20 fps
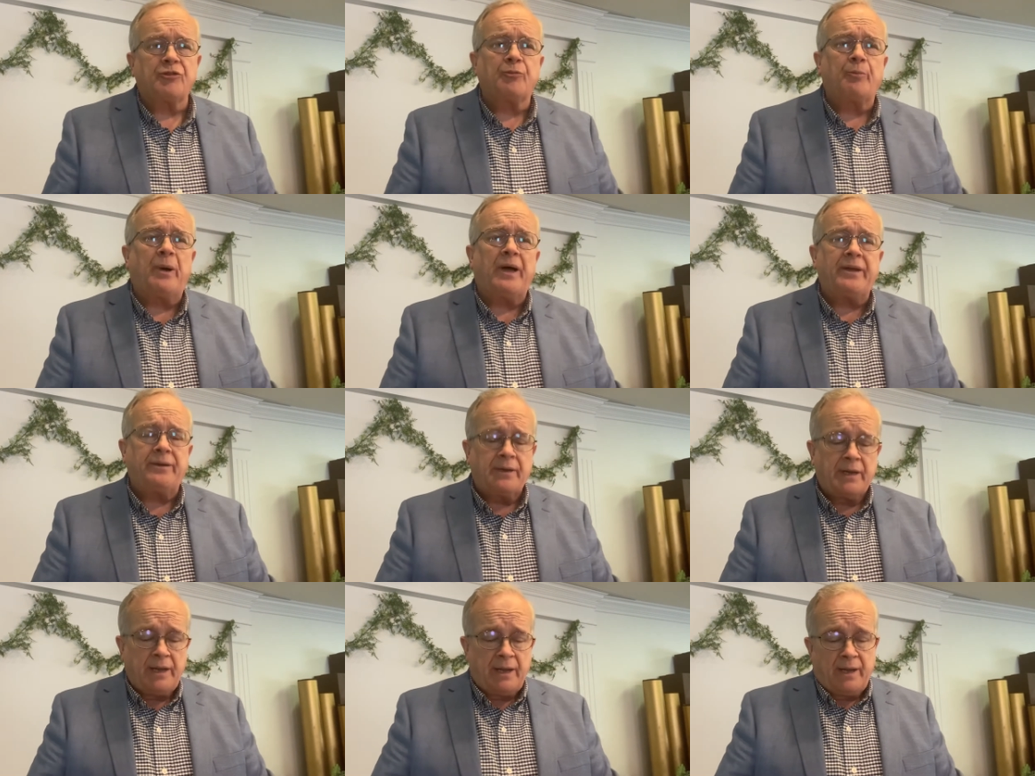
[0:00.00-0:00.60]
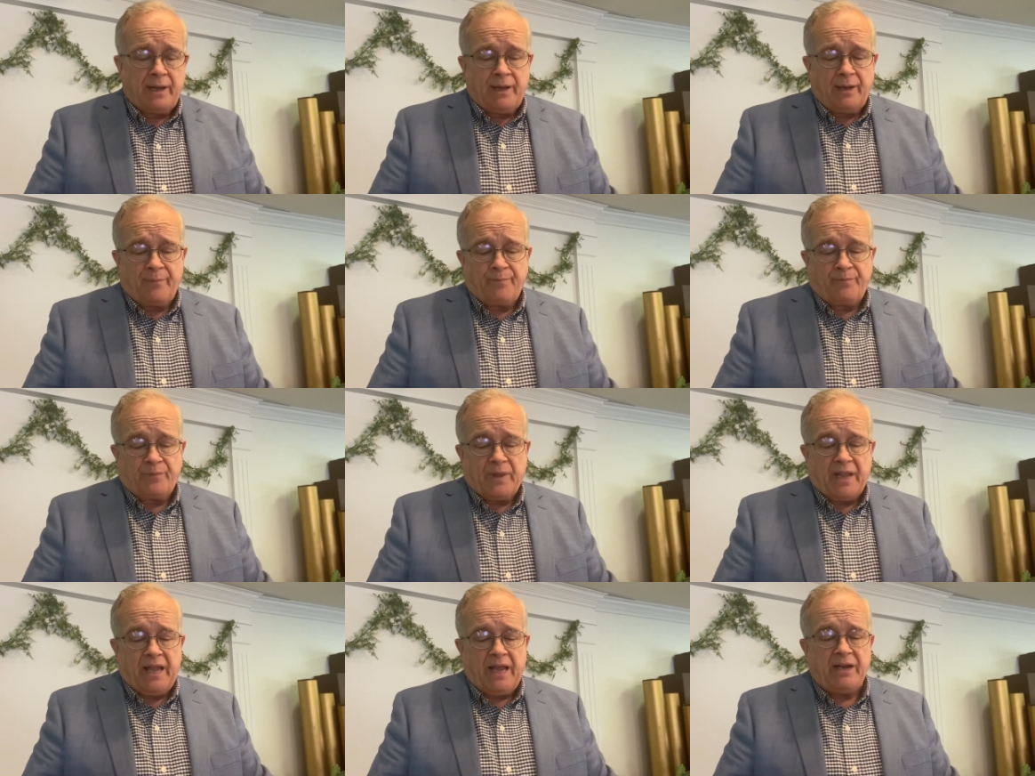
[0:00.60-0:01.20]
But
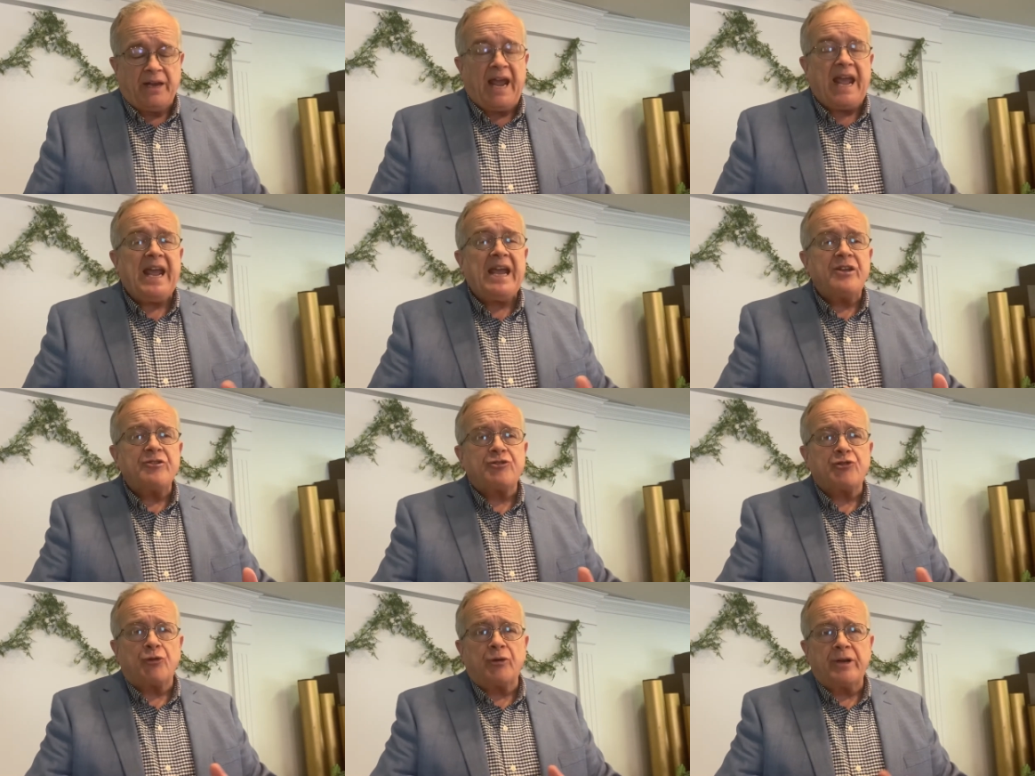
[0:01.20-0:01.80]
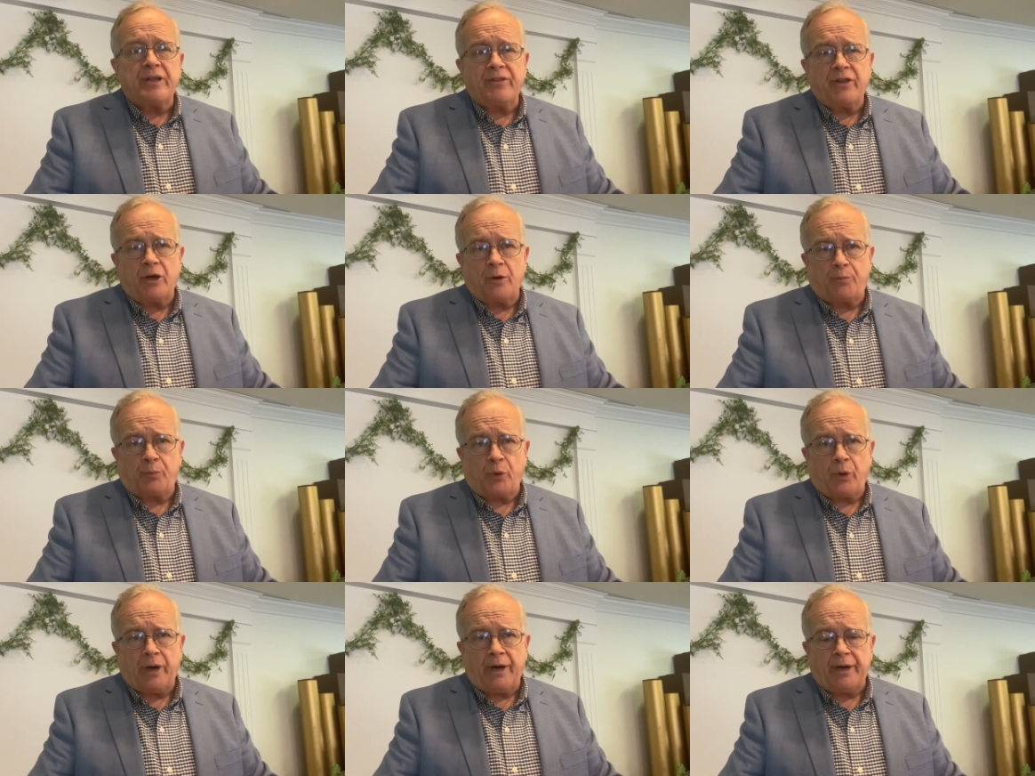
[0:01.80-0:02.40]
in answering their
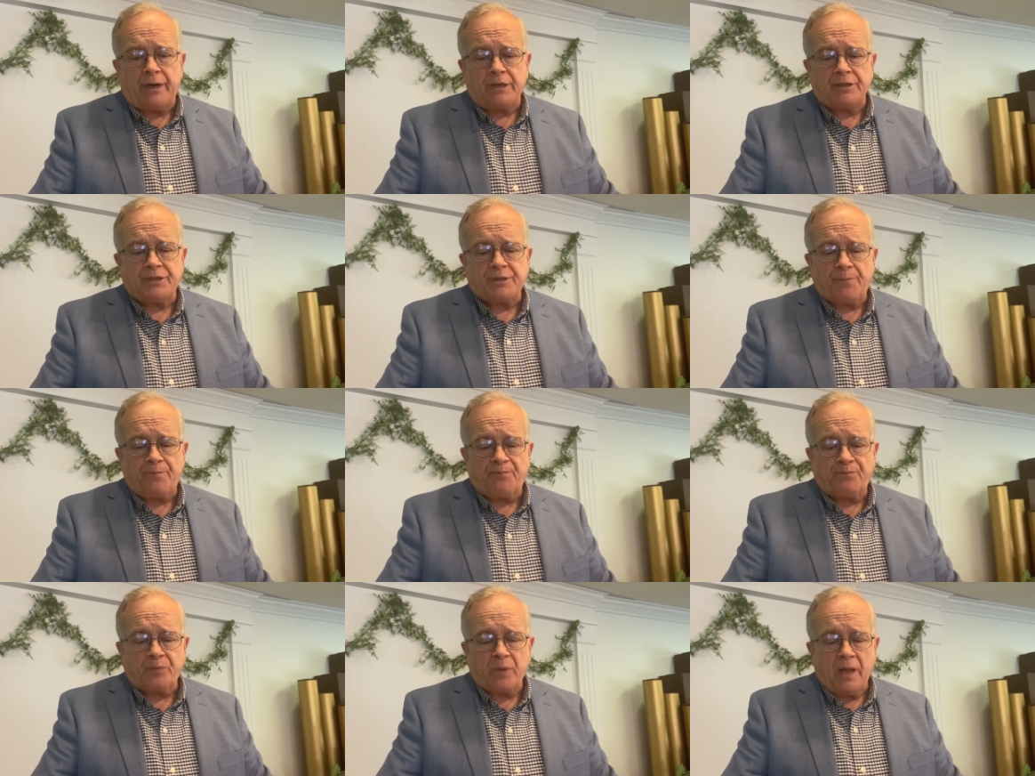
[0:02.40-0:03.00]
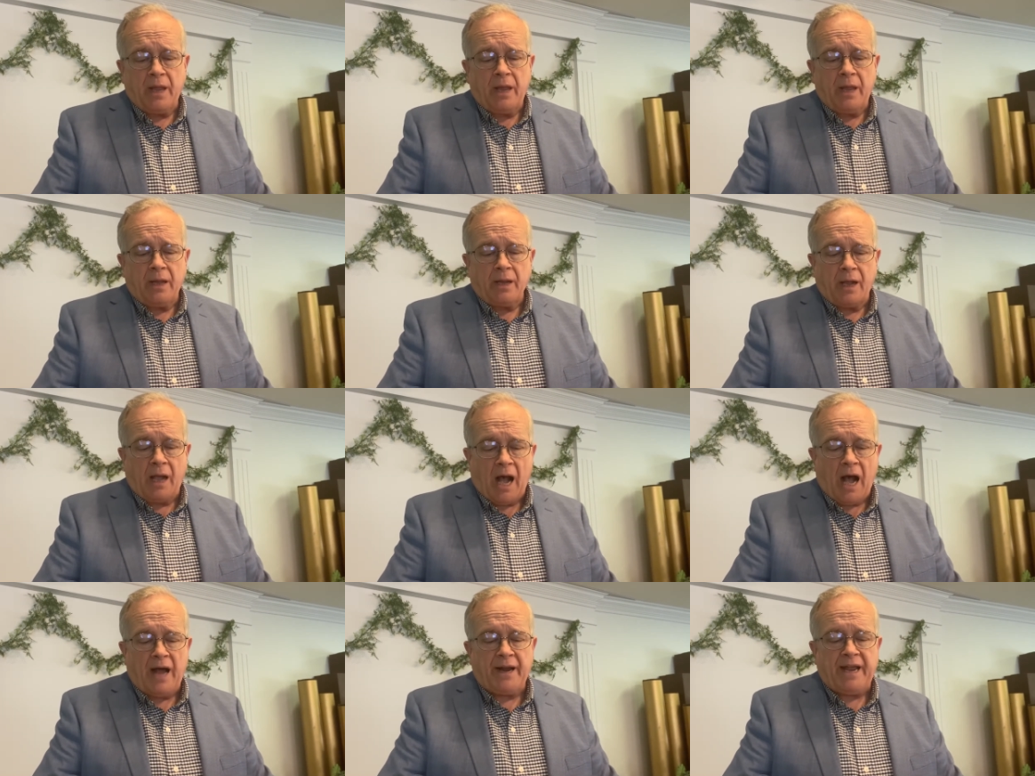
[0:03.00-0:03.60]
prayers,
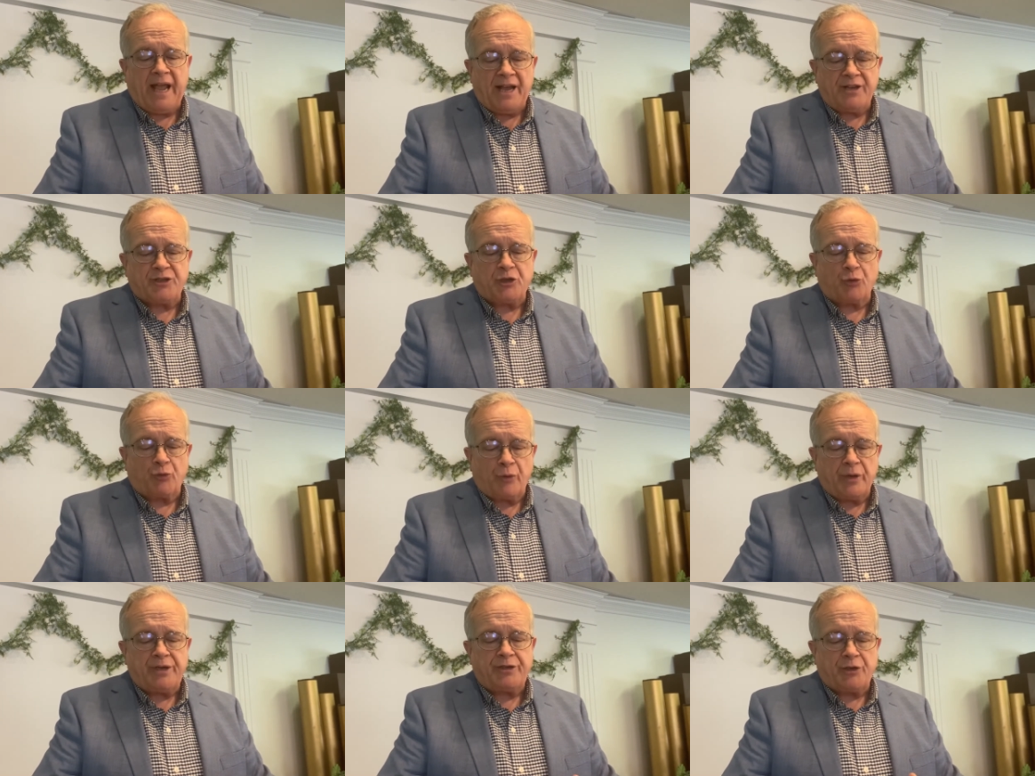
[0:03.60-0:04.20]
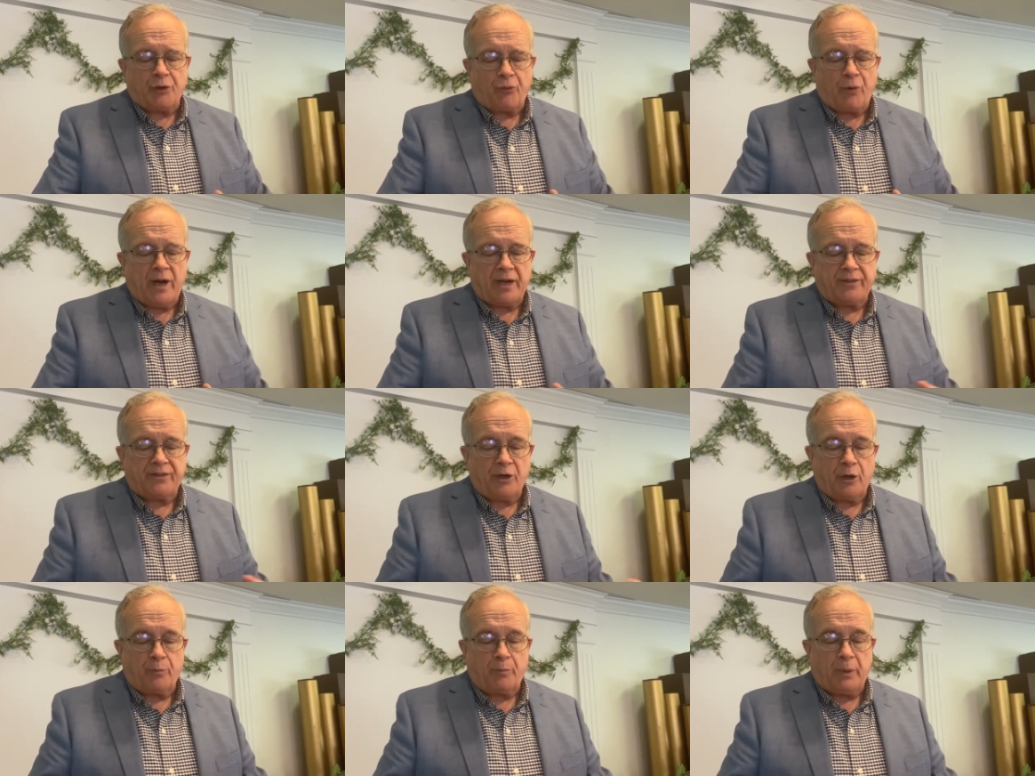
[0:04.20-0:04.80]
God had to redirect
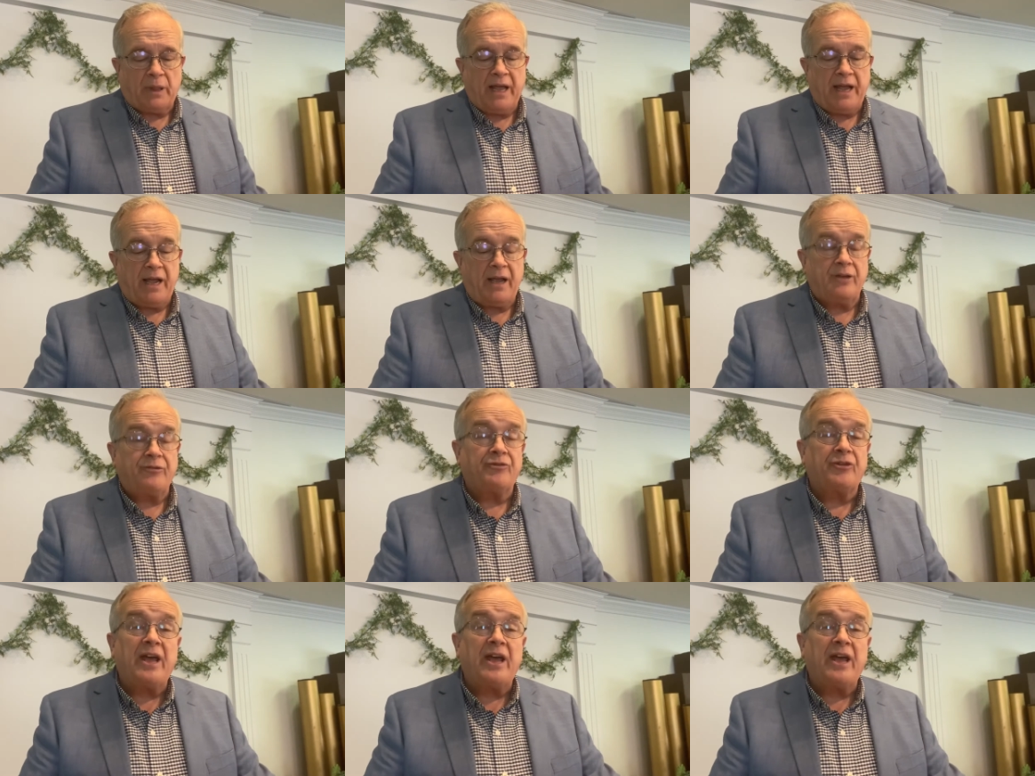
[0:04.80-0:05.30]
their plans.